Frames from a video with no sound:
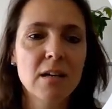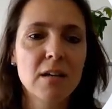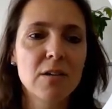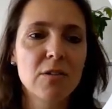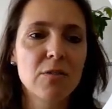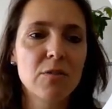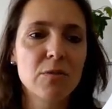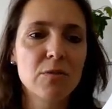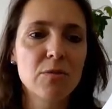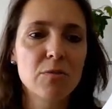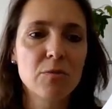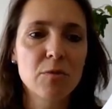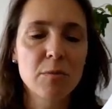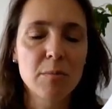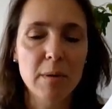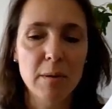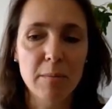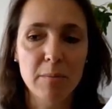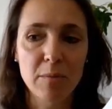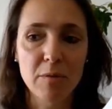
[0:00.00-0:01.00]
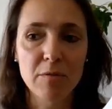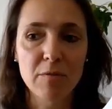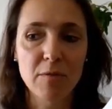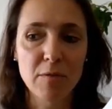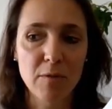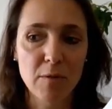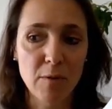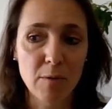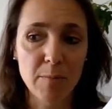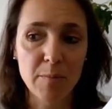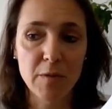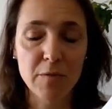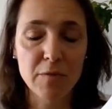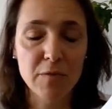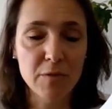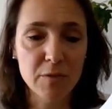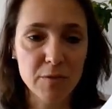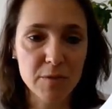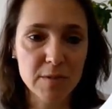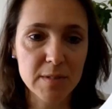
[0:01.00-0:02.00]
you remember from the
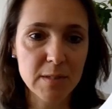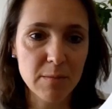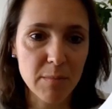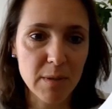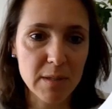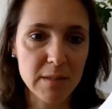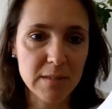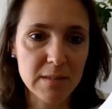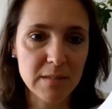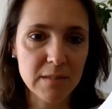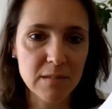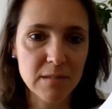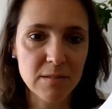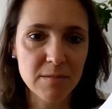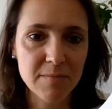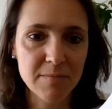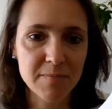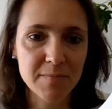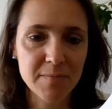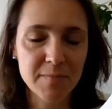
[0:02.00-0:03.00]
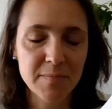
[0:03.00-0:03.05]
first semester.